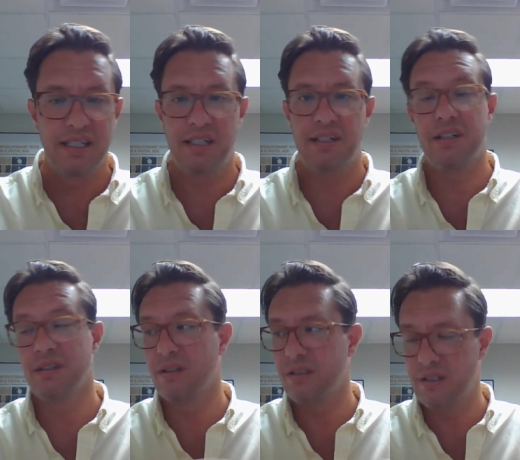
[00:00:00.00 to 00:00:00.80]
and
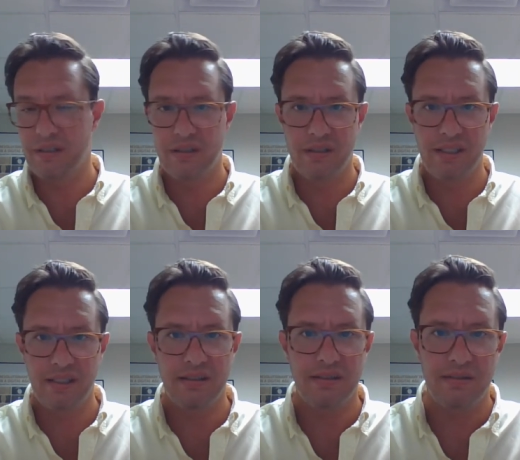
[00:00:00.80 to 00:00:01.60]
also colonial
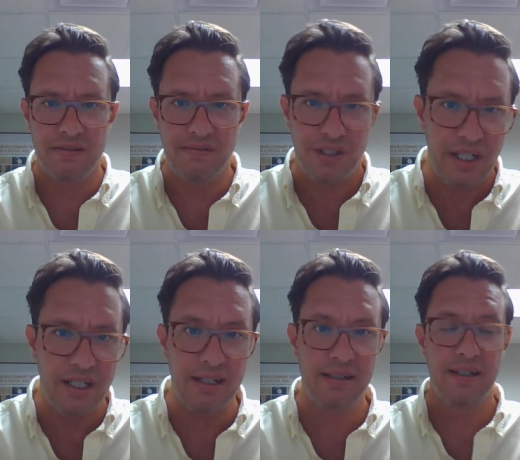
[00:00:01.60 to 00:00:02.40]
holdings in
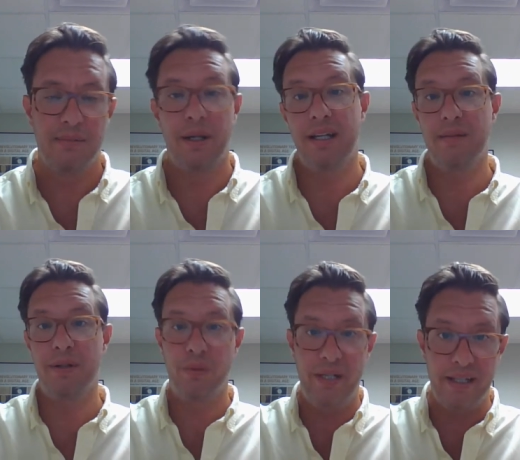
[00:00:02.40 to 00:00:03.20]
Virginia, but in
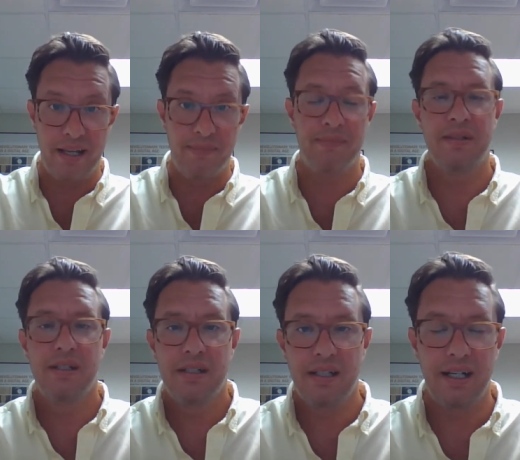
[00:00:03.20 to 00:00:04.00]
between them,
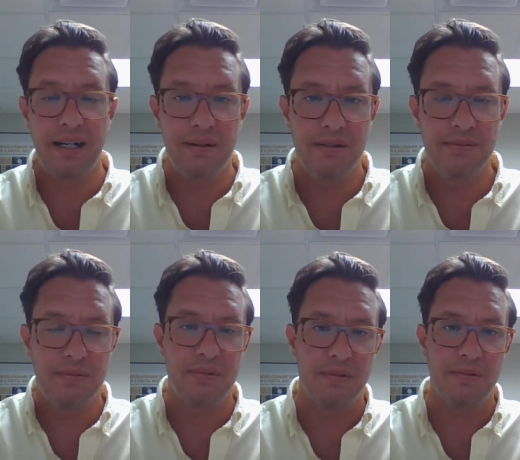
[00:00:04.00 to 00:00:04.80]

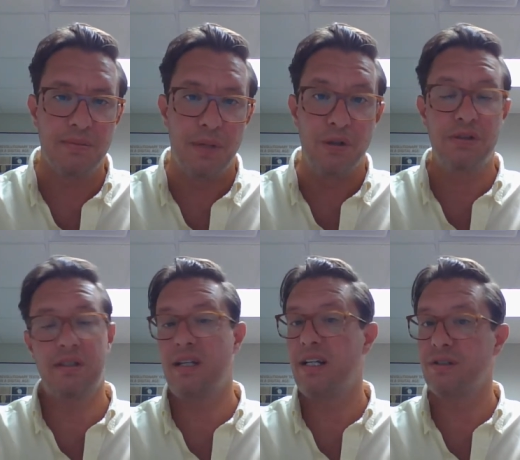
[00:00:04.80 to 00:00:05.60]
most
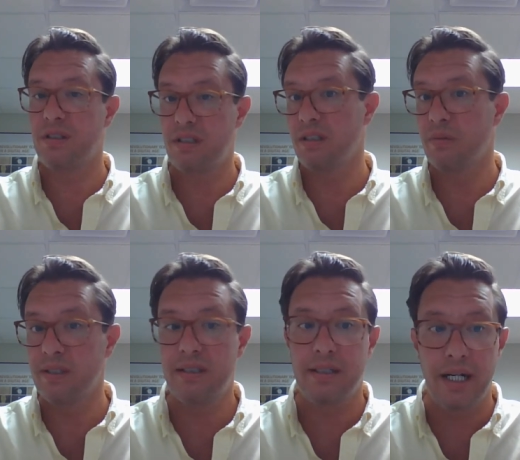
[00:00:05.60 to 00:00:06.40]
dangerously
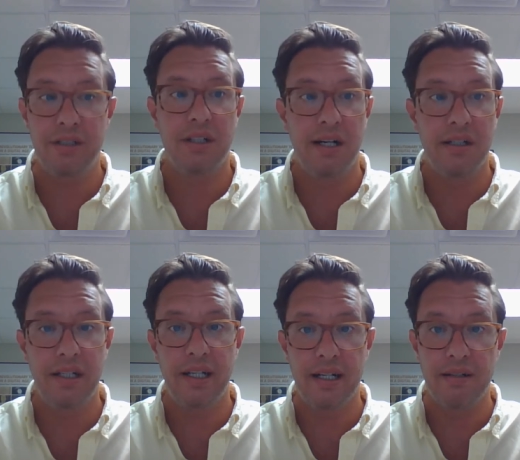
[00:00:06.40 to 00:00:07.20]
was the Dutch
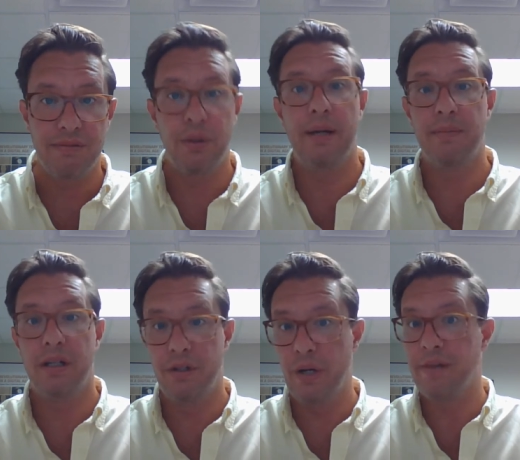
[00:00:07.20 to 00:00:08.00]
colony of
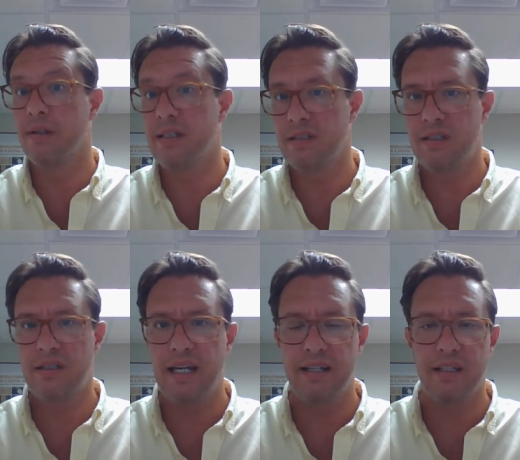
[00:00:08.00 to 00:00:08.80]
New Netherlands
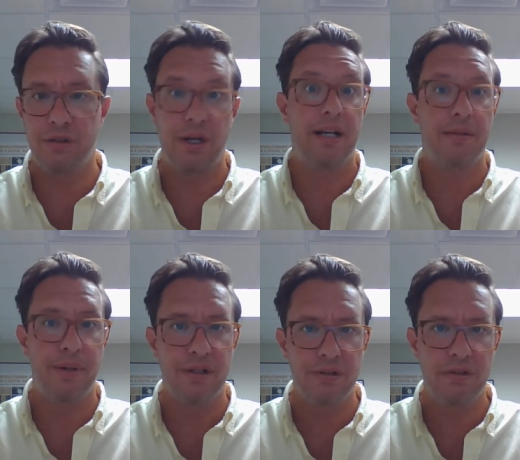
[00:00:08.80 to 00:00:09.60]
and the trading
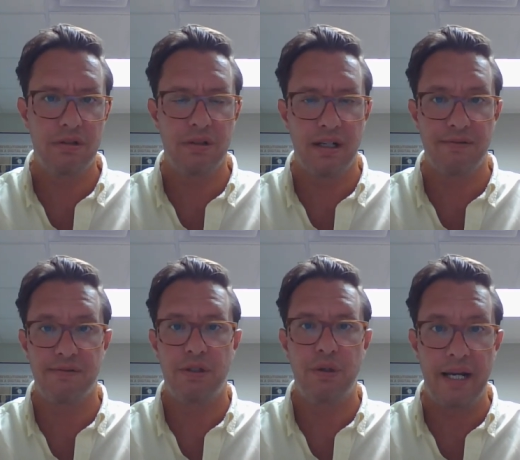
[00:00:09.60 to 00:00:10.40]
post
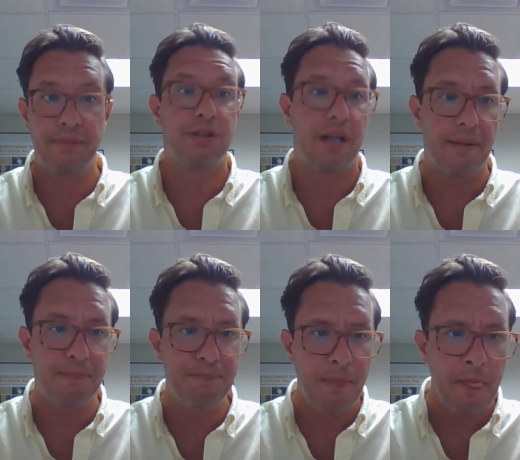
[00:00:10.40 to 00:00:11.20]
of New Amsterdam.
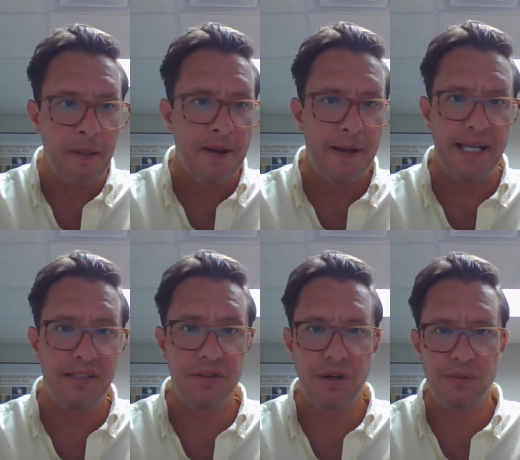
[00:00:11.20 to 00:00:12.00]
And
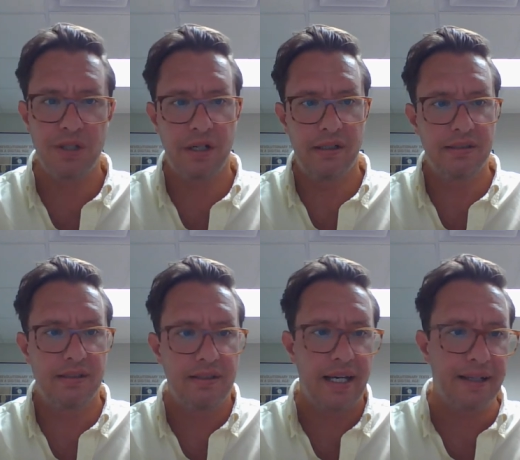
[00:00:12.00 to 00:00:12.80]
so Charles
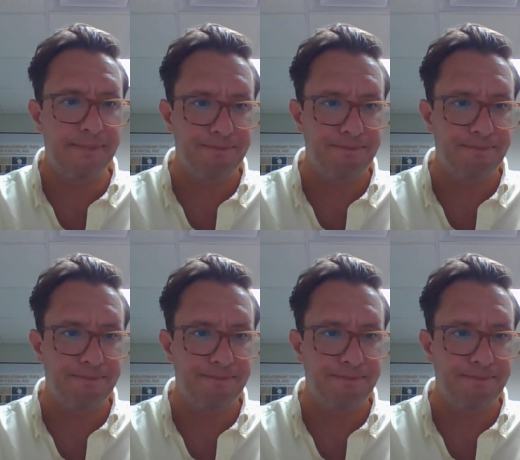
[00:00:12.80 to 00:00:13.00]
II